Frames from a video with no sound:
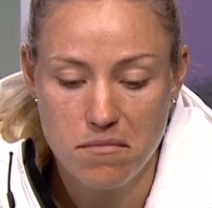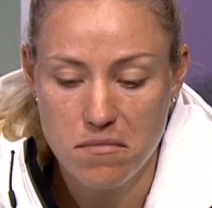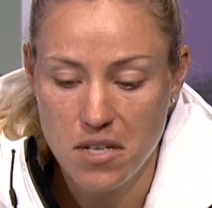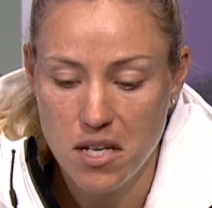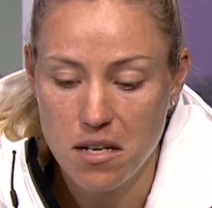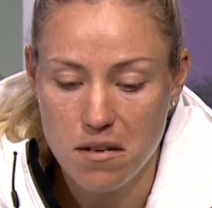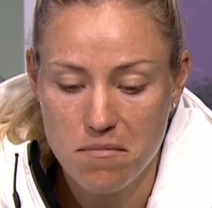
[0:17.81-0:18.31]

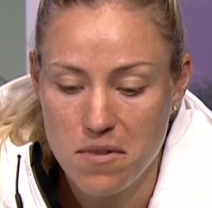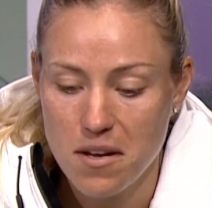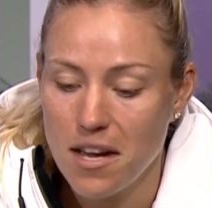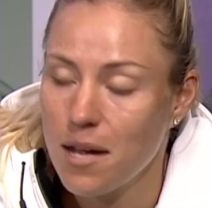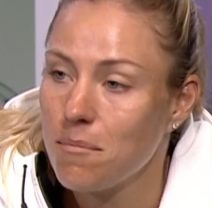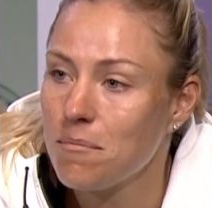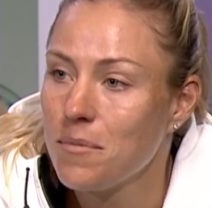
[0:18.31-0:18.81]
yeah,
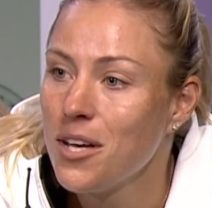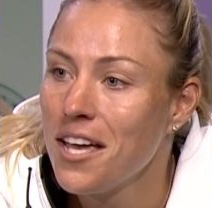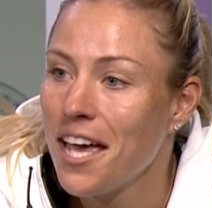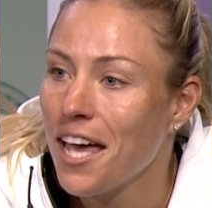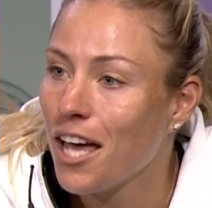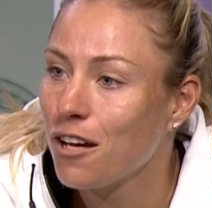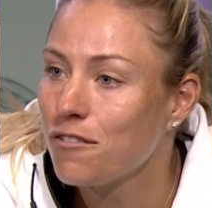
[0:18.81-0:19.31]
I'm
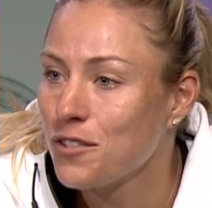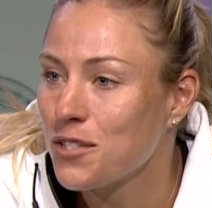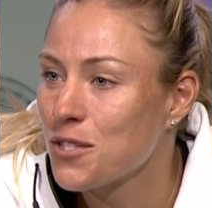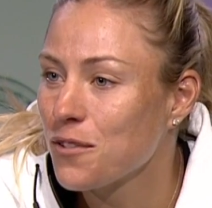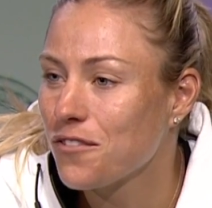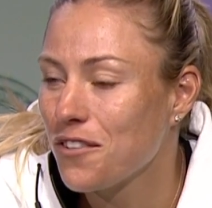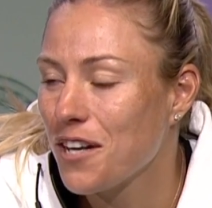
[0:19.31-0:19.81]
healthy
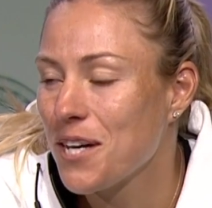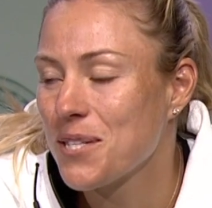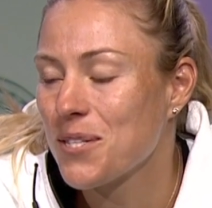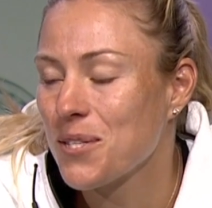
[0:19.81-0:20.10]
so far.